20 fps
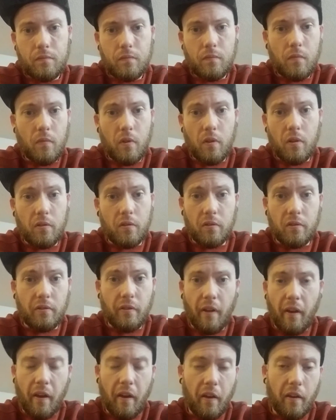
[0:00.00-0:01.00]
it was just
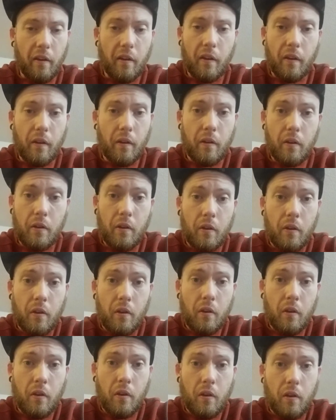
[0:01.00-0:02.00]
like,
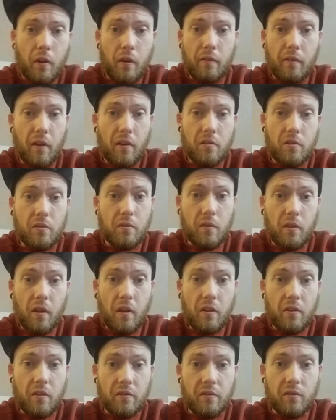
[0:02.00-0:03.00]
eventually I
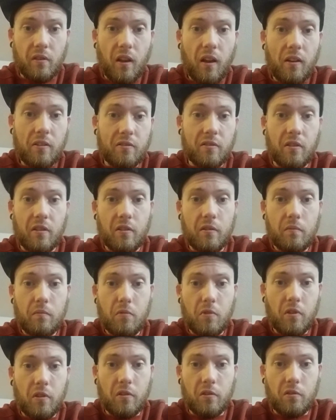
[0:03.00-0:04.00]
just lost it
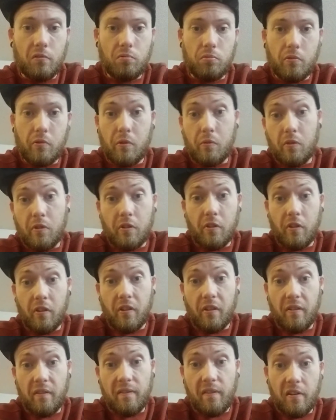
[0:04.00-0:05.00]
because we were going to get
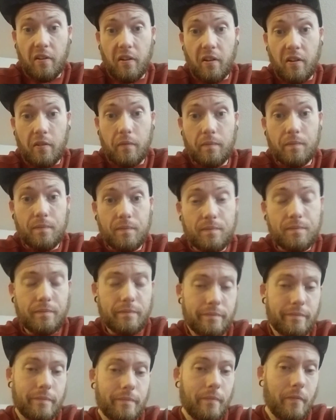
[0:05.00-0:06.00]
evicted.
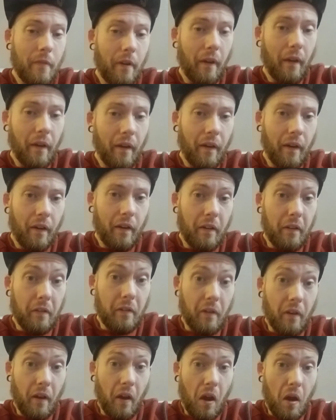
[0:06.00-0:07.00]

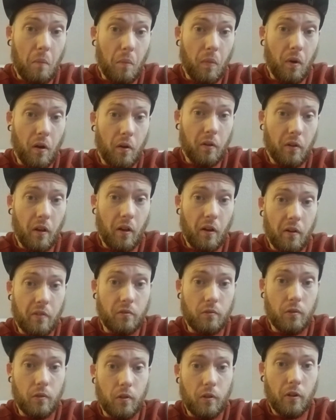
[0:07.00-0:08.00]
And I broke down his
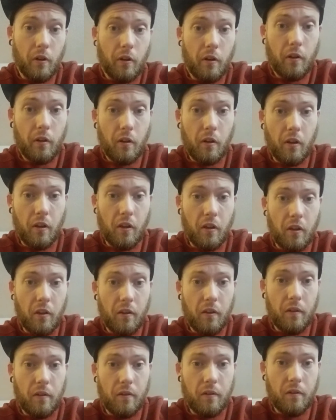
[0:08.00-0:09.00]
door
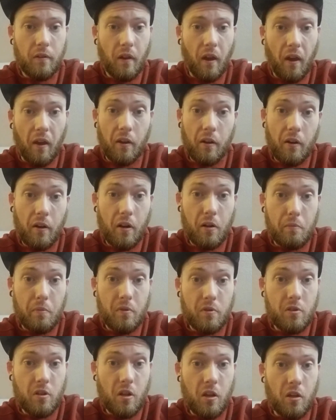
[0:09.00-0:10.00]
and I ended up
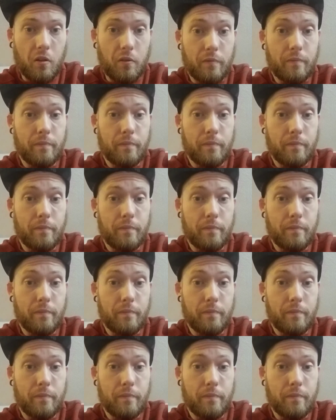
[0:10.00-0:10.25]
in jail.